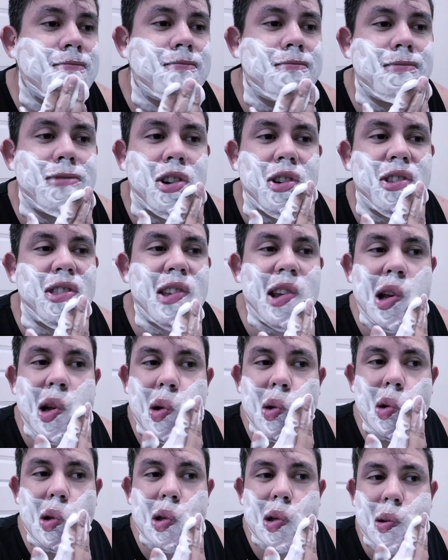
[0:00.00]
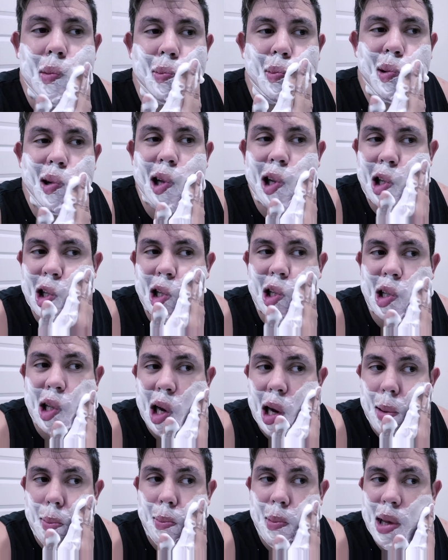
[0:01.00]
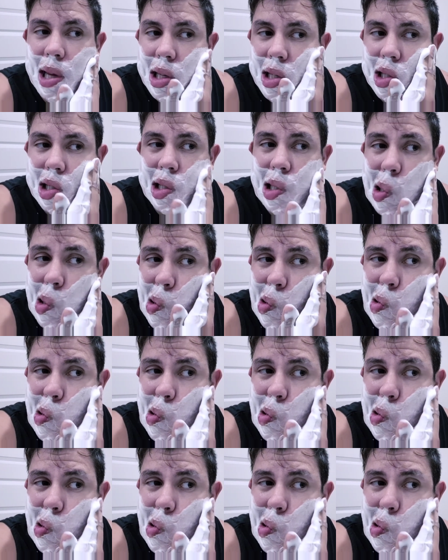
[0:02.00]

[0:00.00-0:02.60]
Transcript: for things and places that I missed.